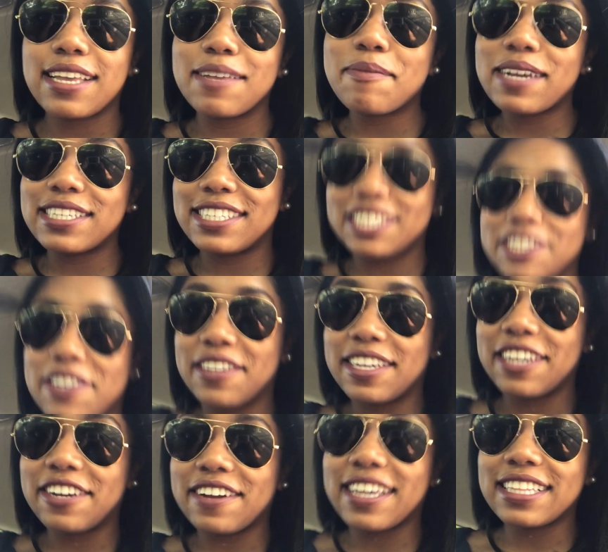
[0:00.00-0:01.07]
my senior
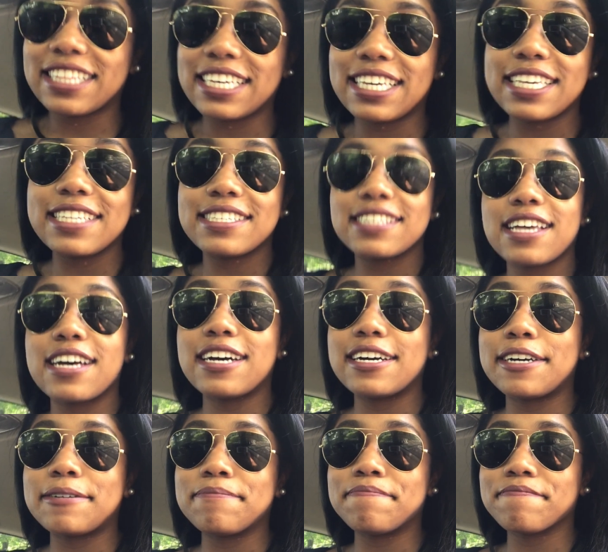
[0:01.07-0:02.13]
year at least.
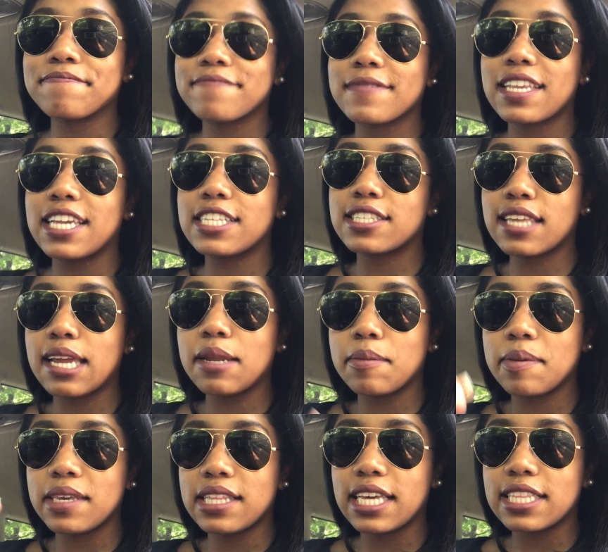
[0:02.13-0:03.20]
Um, it's gonna
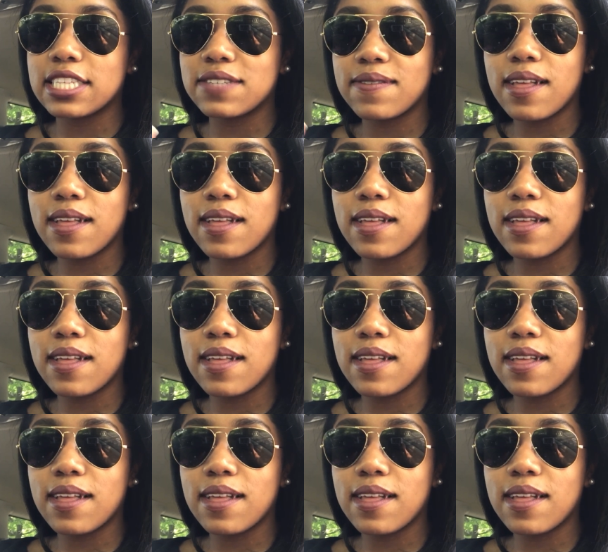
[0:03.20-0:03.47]
be like this